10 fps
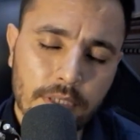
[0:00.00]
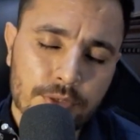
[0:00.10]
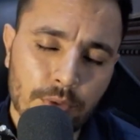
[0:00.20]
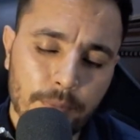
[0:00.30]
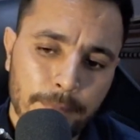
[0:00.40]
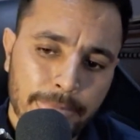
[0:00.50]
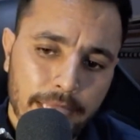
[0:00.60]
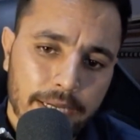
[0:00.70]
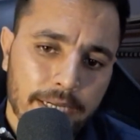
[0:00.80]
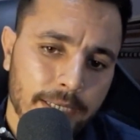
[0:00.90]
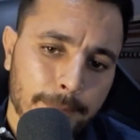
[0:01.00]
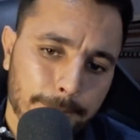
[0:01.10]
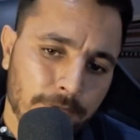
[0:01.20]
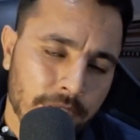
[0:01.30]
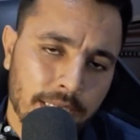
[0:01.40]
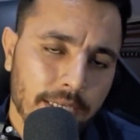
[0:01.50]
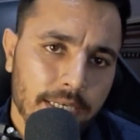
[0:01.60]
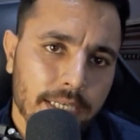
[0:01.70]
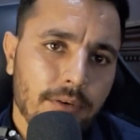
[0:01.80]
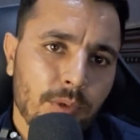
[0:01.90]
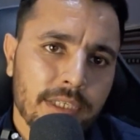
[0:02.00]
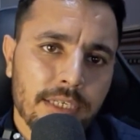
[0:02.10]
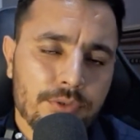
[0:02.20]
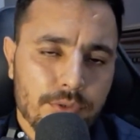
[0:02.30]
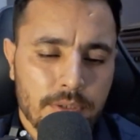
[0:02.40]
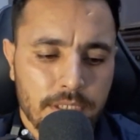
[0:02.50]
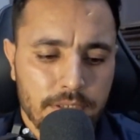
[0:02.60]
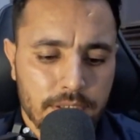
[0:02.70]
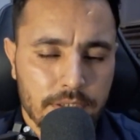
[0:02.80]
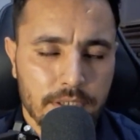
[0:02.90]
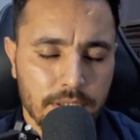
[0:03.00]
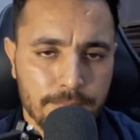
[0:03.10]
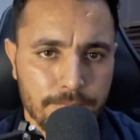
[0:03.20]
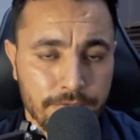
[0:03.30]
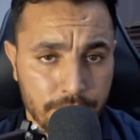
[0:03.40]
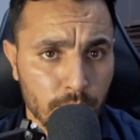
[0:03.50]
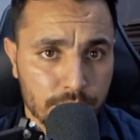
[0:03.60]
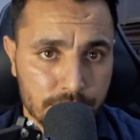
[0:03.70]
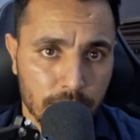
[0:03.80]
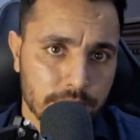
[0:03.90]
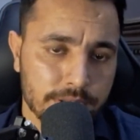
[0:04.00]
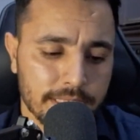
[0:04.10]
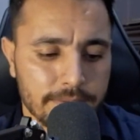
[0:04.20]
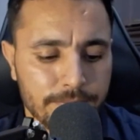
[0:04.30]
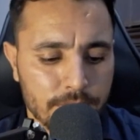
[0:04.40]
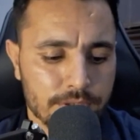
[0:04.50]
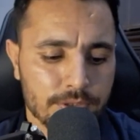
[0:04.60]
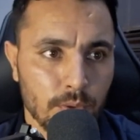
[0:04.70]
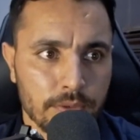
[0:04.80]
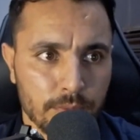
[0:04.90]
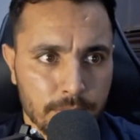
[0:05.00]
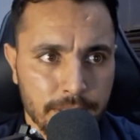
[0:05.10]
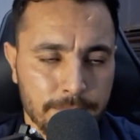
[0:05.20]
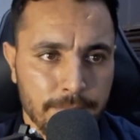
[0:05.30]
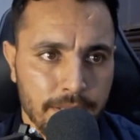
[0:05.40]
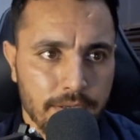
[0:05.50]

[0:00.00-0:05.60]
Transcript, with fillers: So today I would like to talk about few scholars, and the first scholar would be